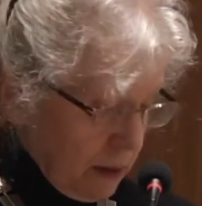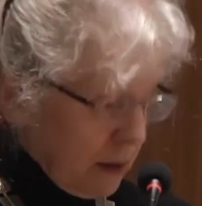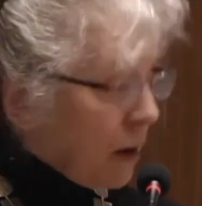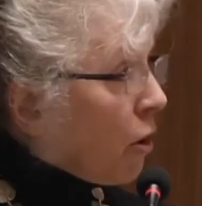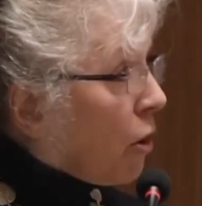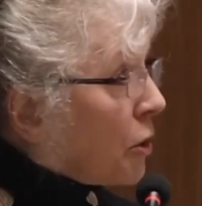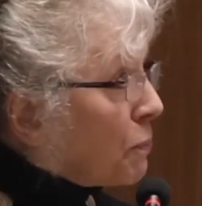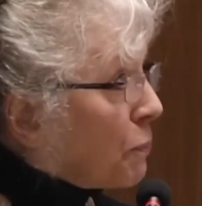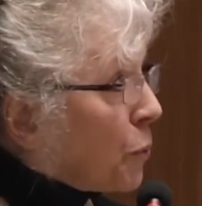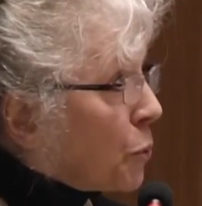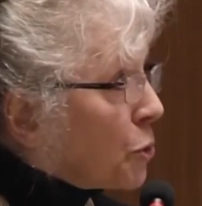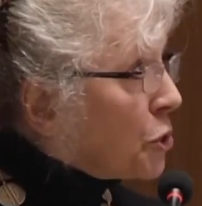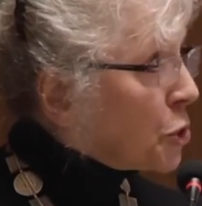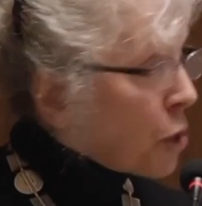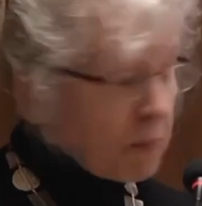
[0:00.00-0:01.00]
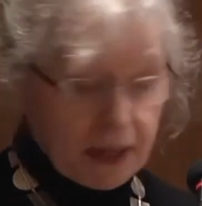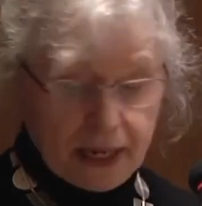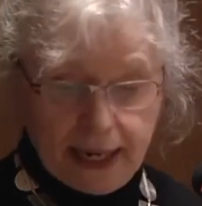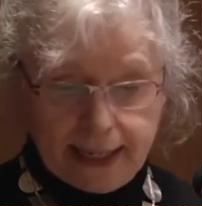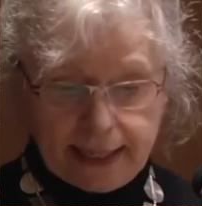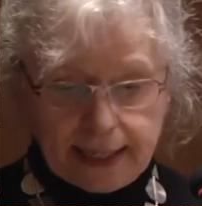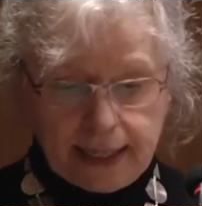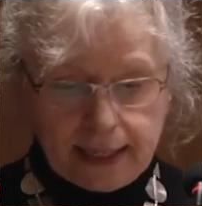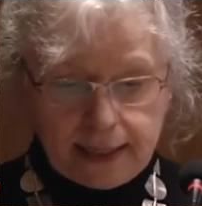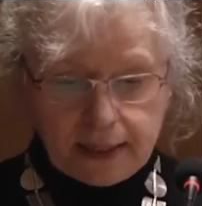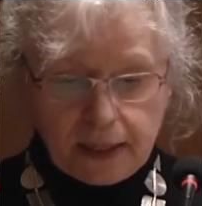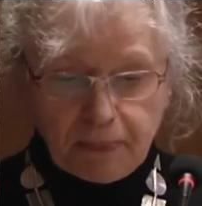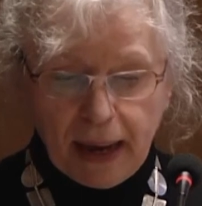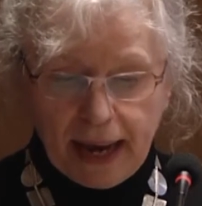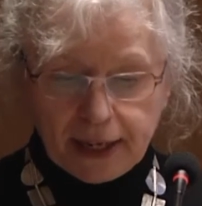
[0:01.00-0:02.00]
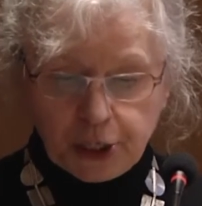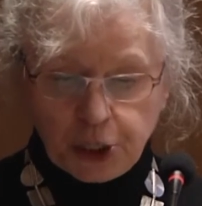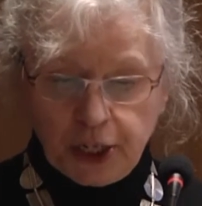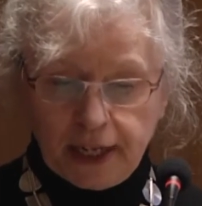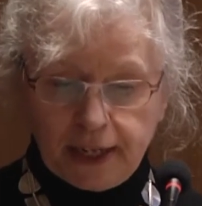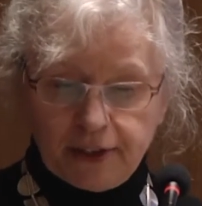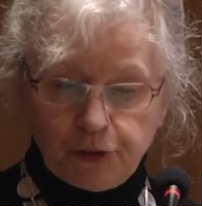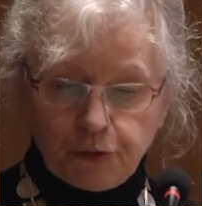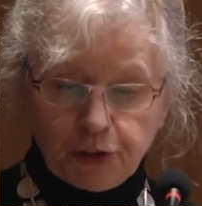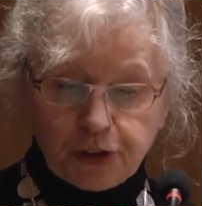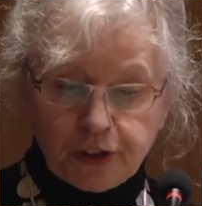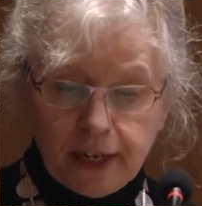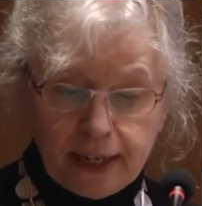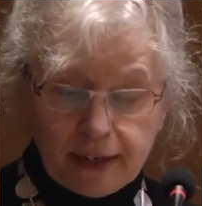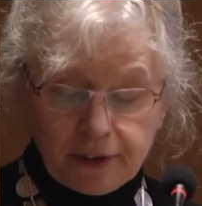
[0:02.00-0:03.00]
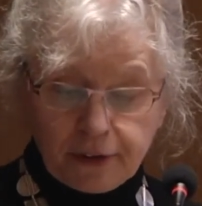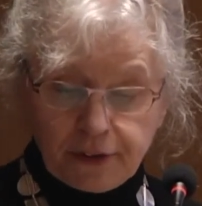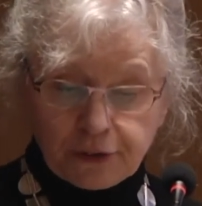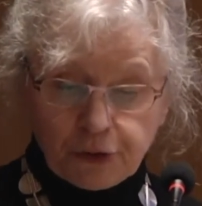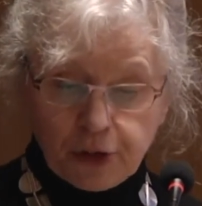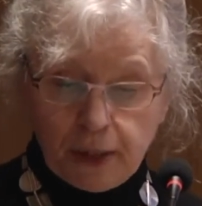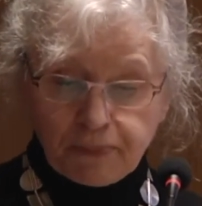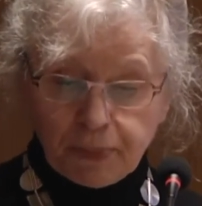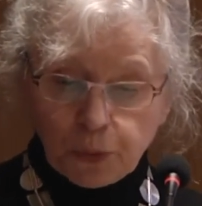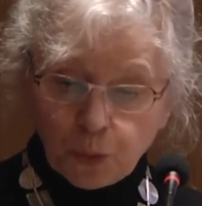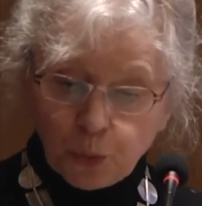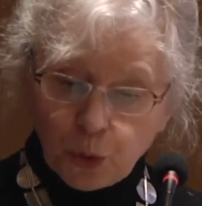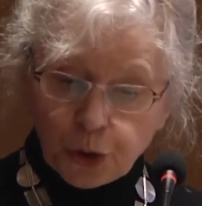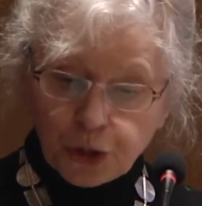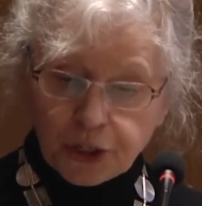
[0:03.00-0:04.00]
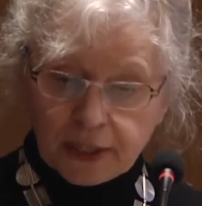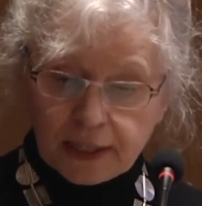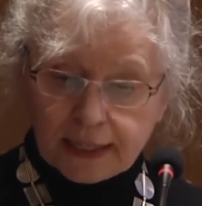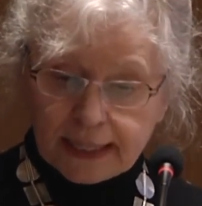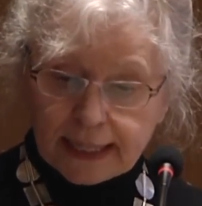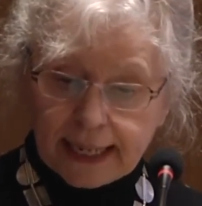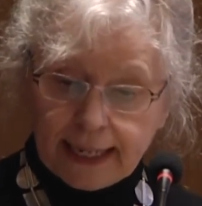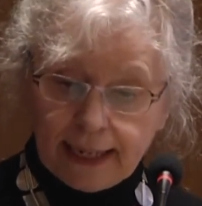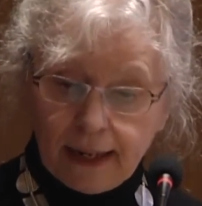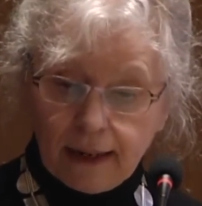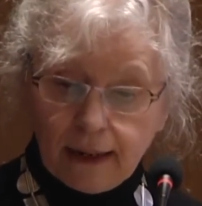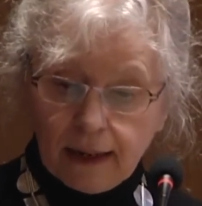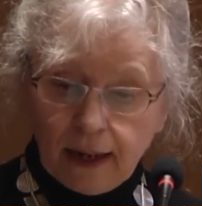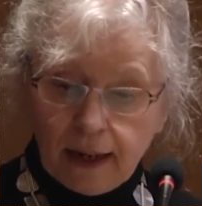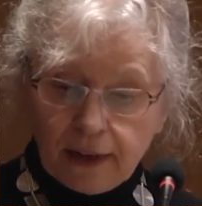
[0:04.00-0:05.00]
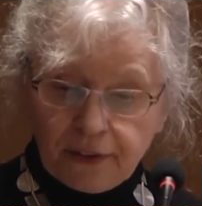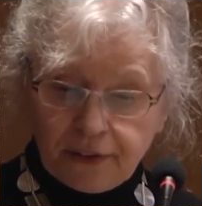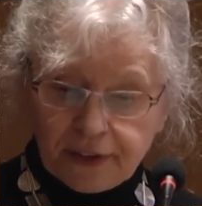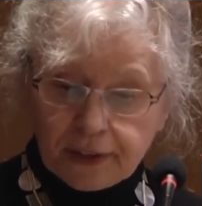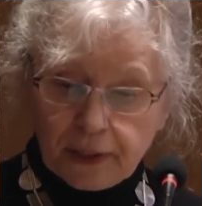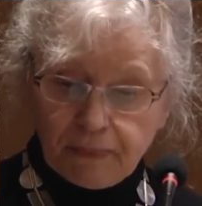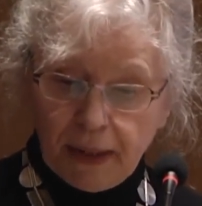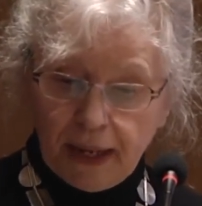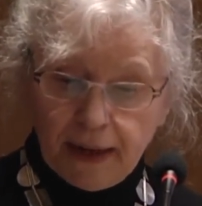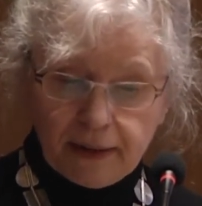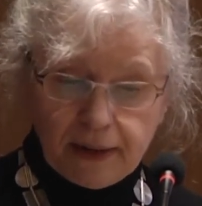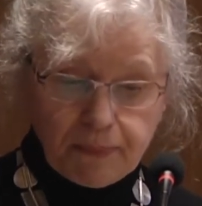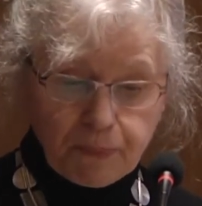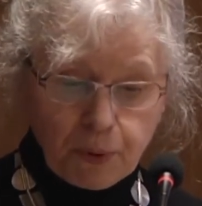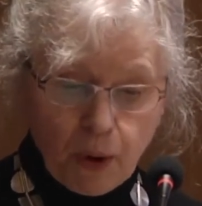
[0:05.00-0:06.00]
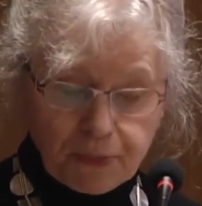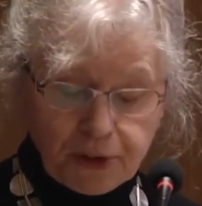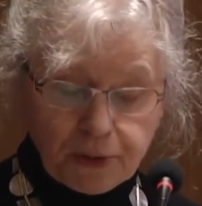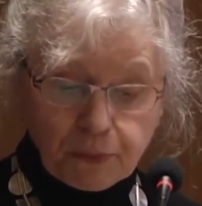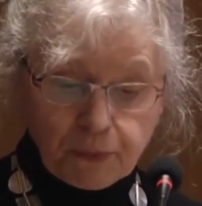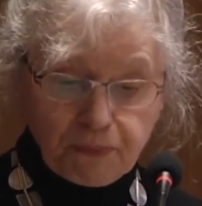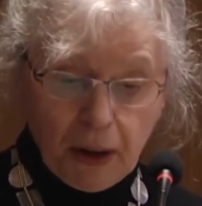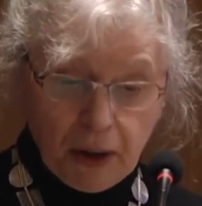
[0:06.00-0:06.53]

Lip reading: Cardboard dominated the packaging industry, but wood and tin still played a prominent